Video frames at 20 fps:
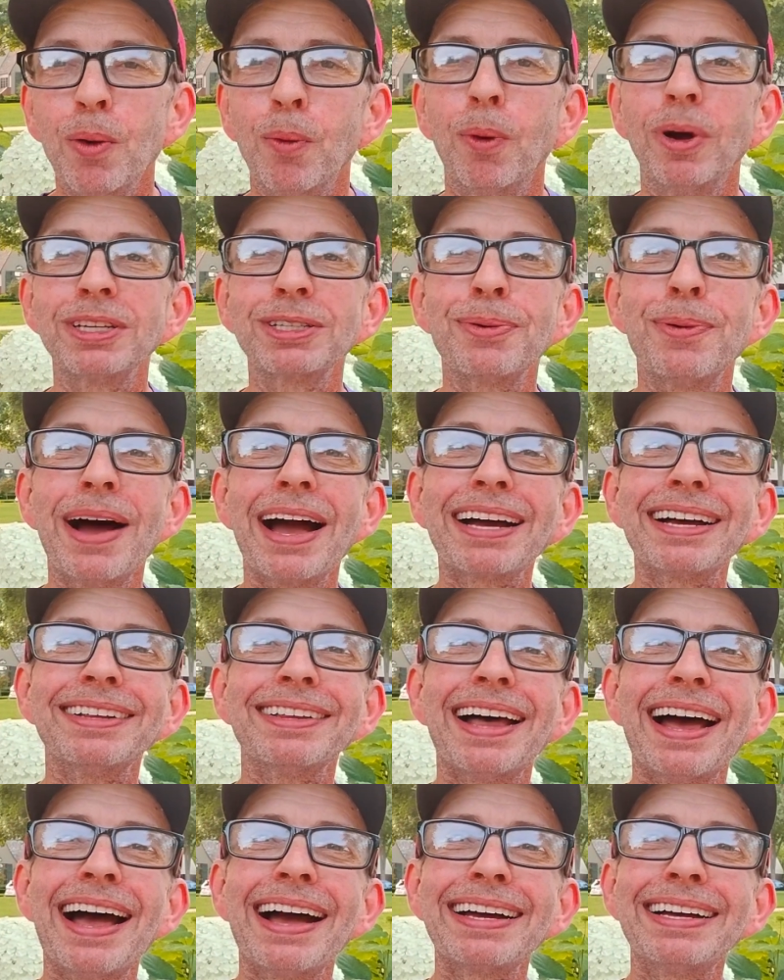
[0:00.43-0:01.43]
What's
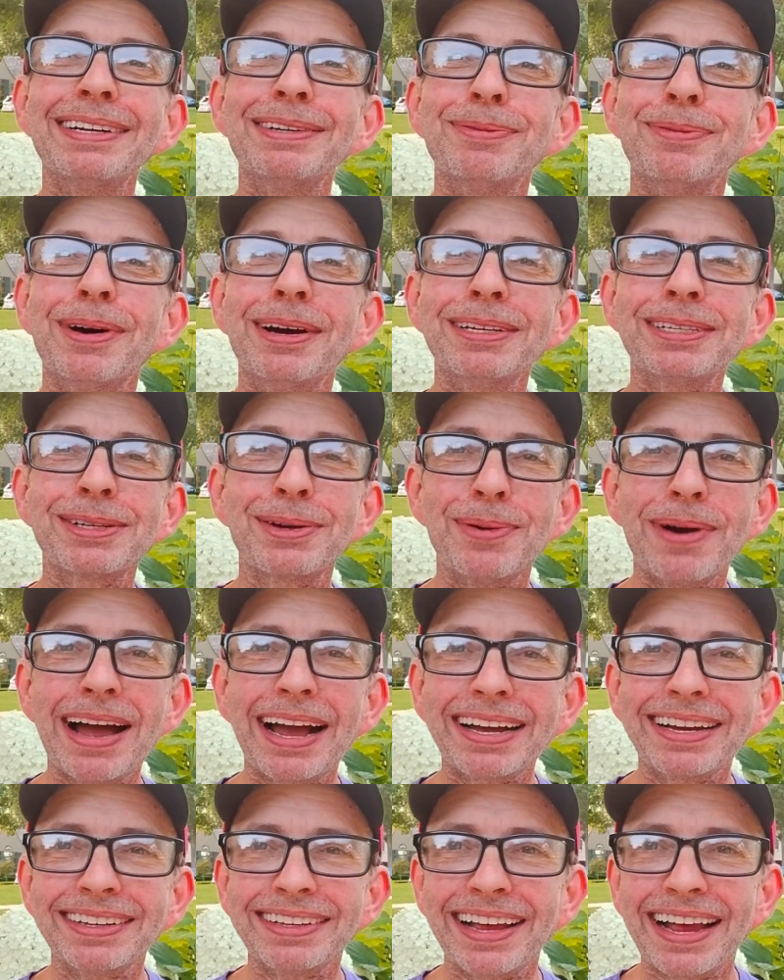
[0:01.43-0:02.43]
quack-a-lackin'? What's
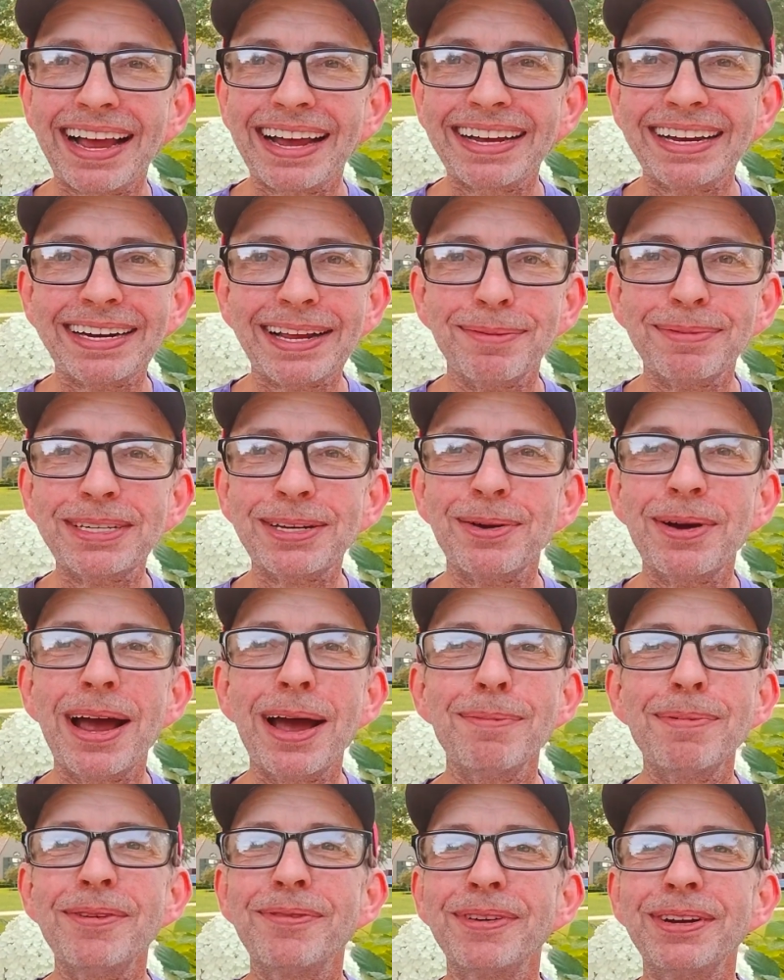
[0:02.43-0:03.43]
quack-a-lackin'? I'm so
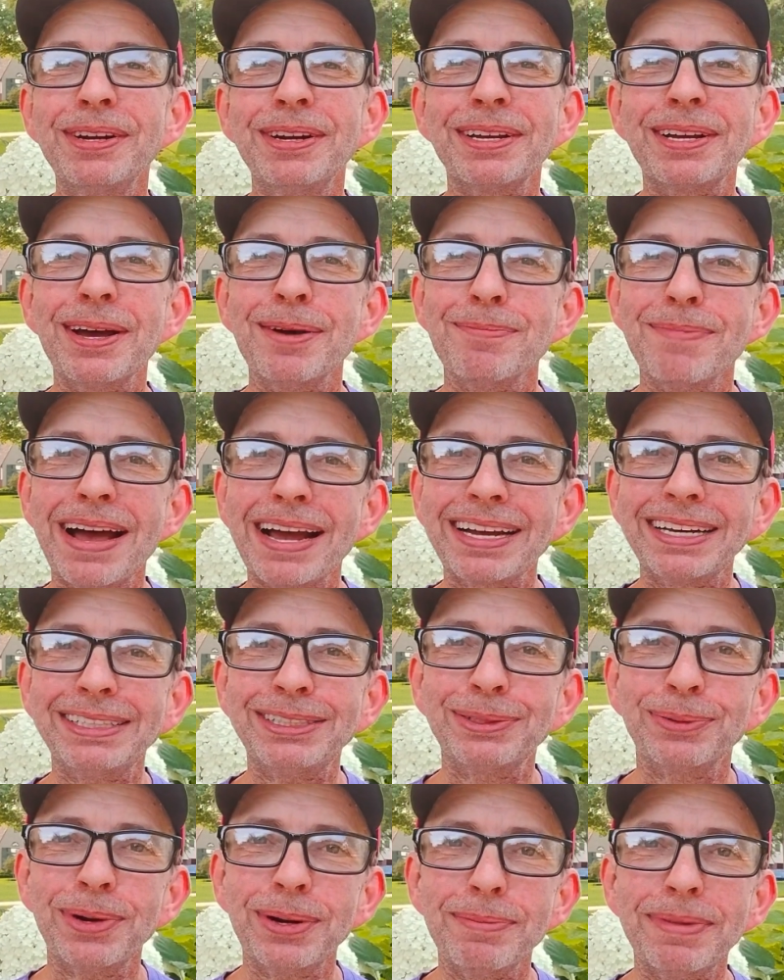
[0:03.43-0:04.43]
happy for you to come back
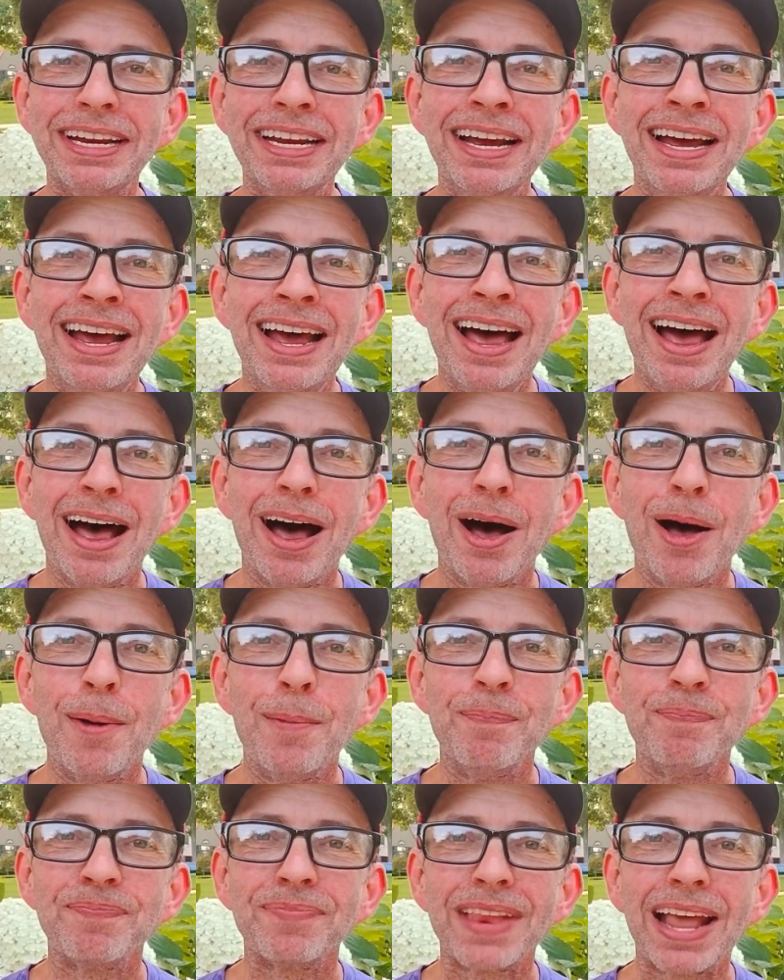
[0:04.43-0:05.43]
and join me.
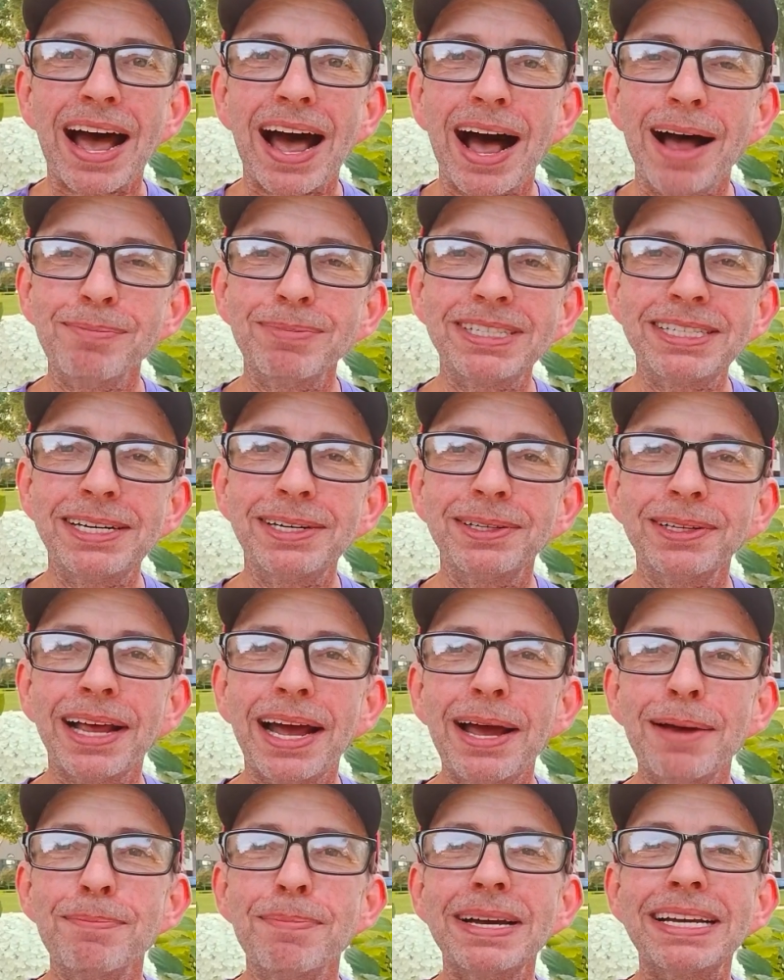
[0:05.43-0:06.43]
I'm still
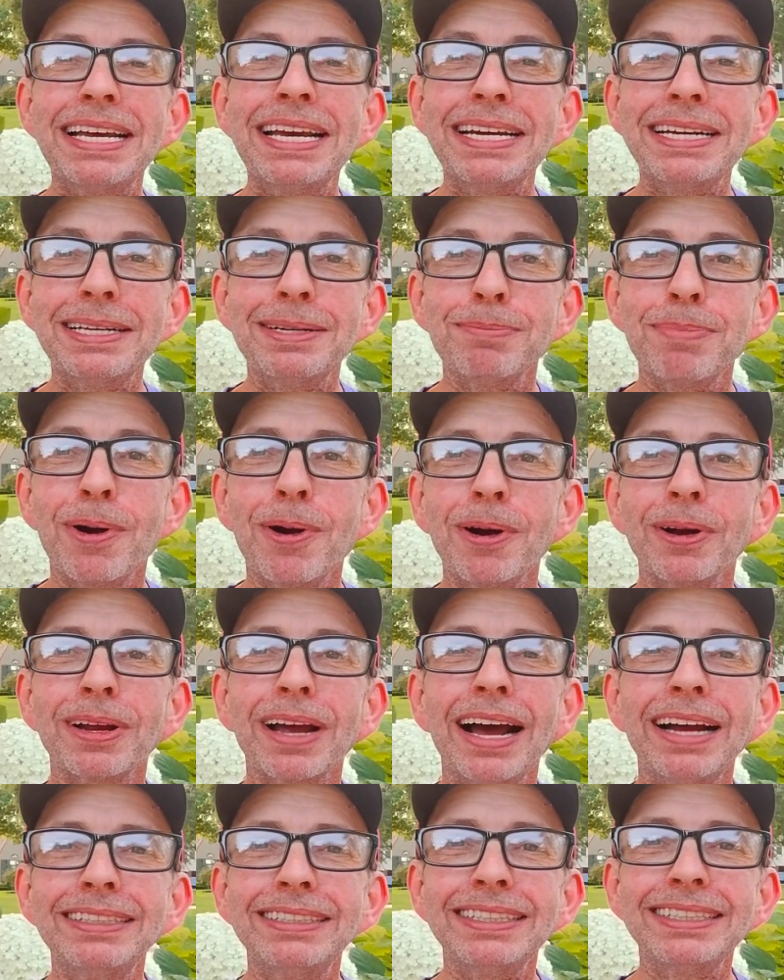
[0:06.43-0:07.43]
at McKinnon Park.
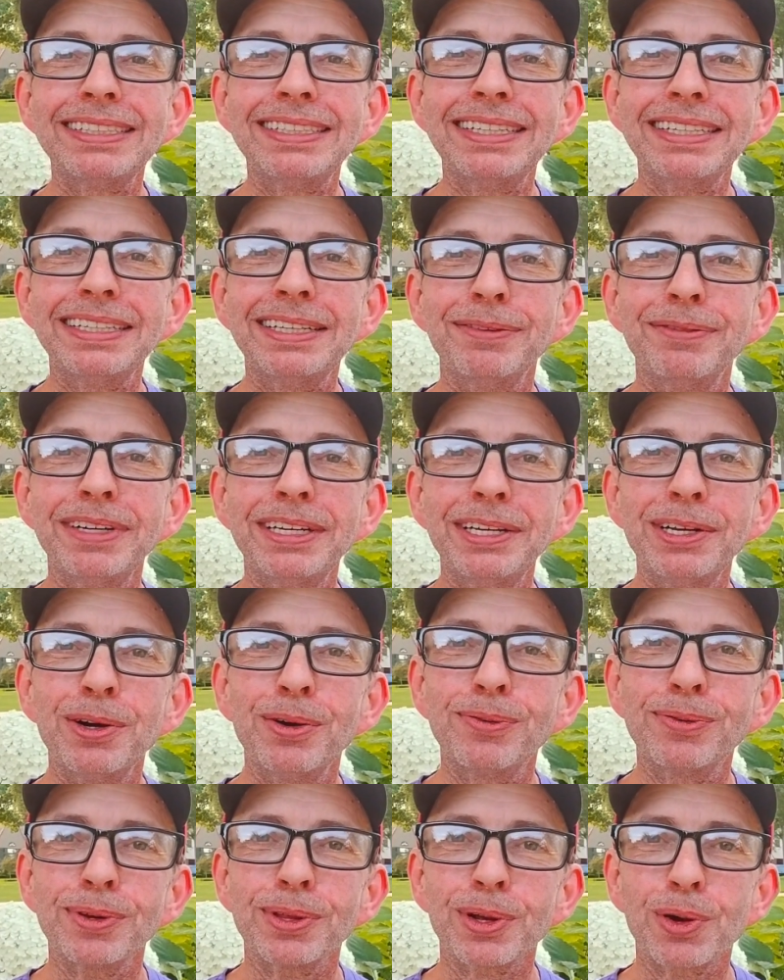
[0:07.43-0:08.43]
I just did the
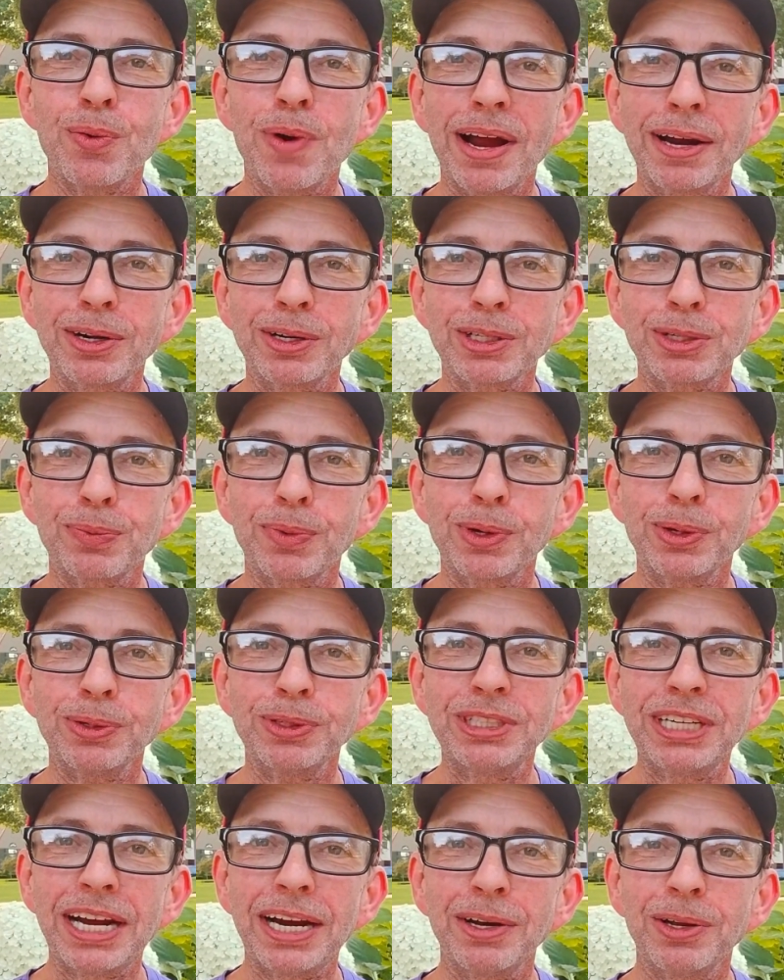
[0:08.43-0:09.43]
video for the Quackers
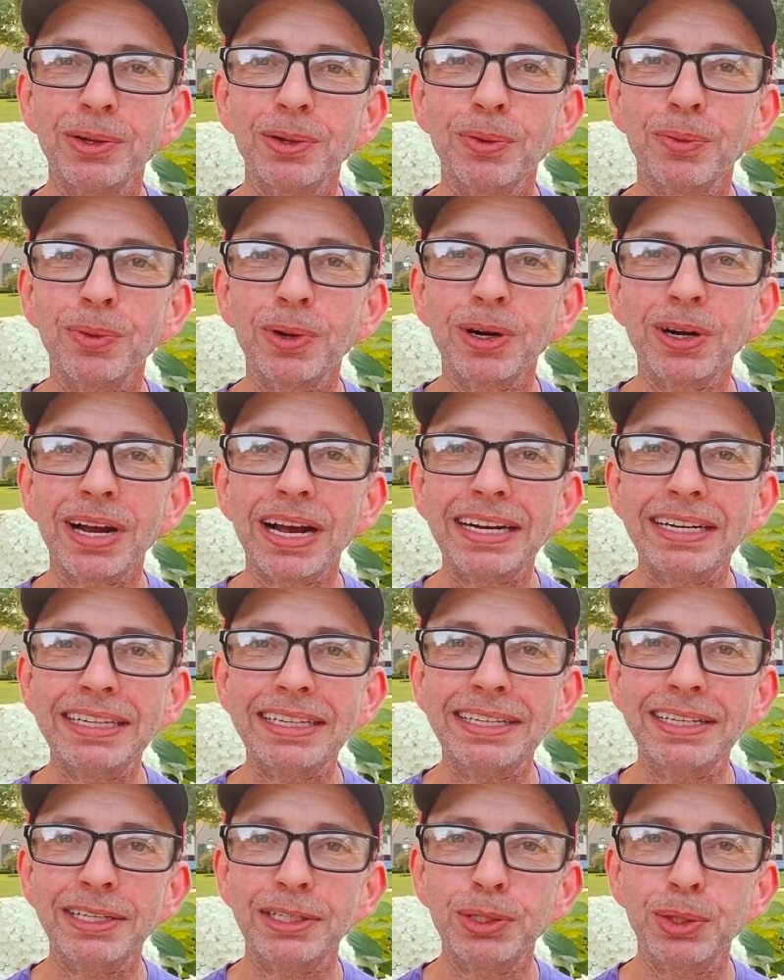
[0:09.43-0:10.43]
World channel where I
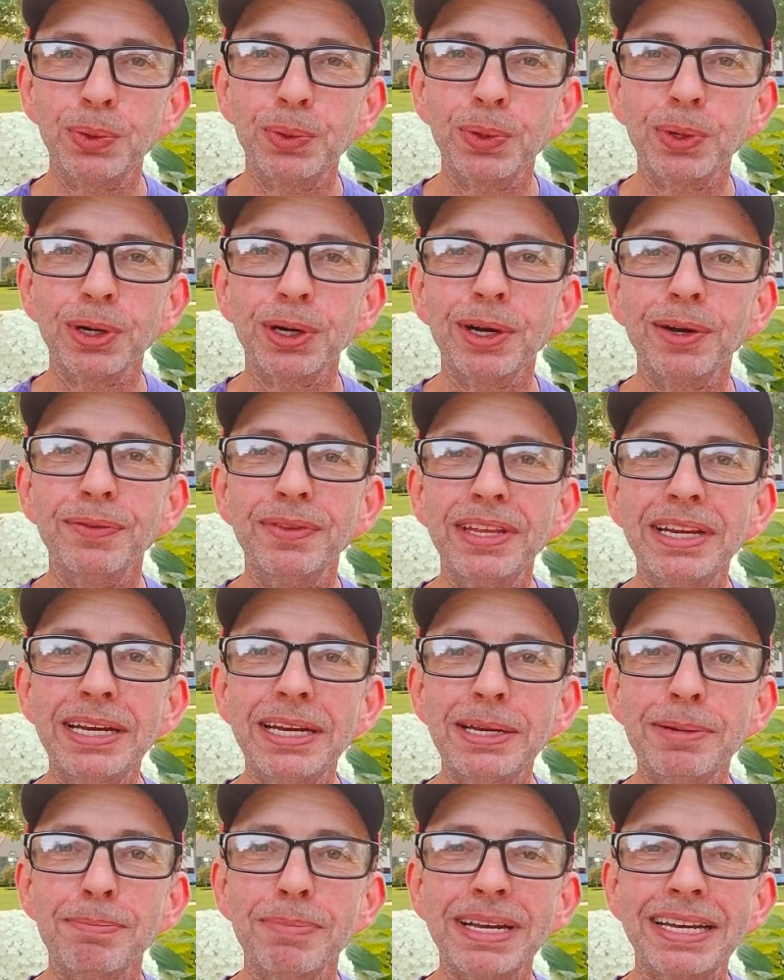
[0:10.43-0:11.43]
did the tour of
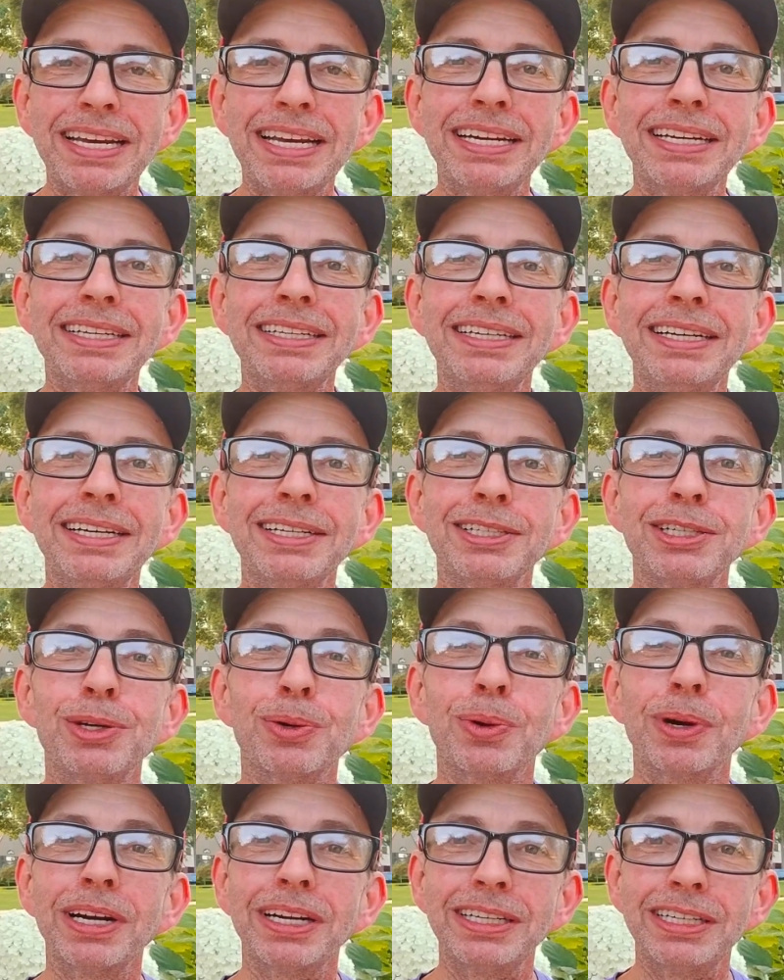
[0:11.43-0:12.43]
the McKinnon
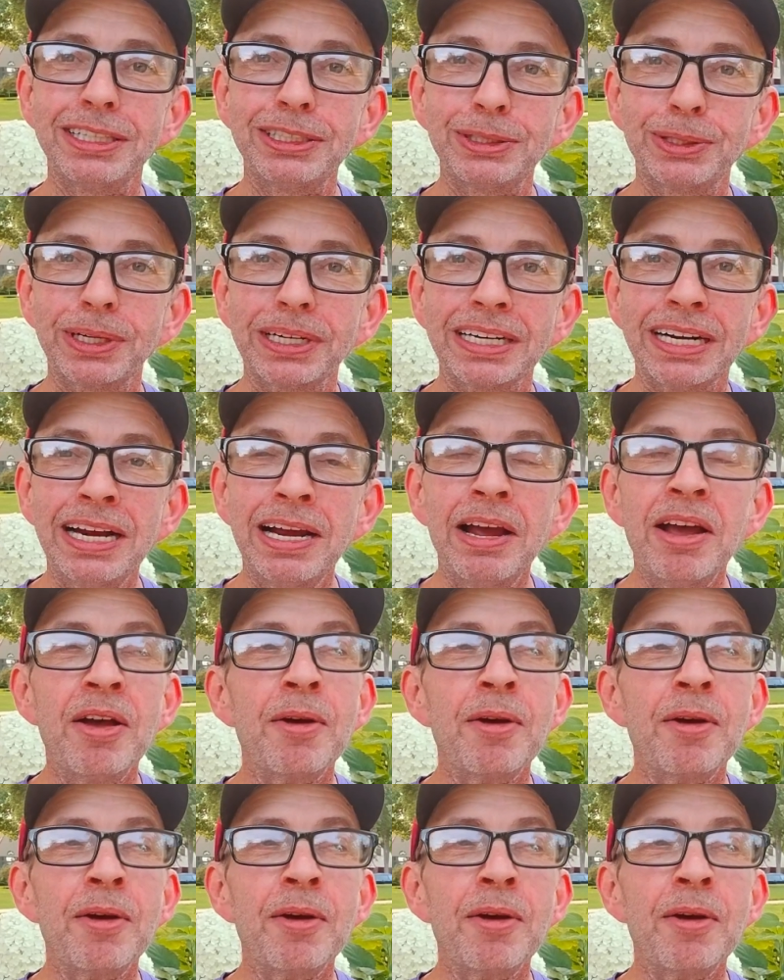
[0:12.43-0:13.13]
Historic District.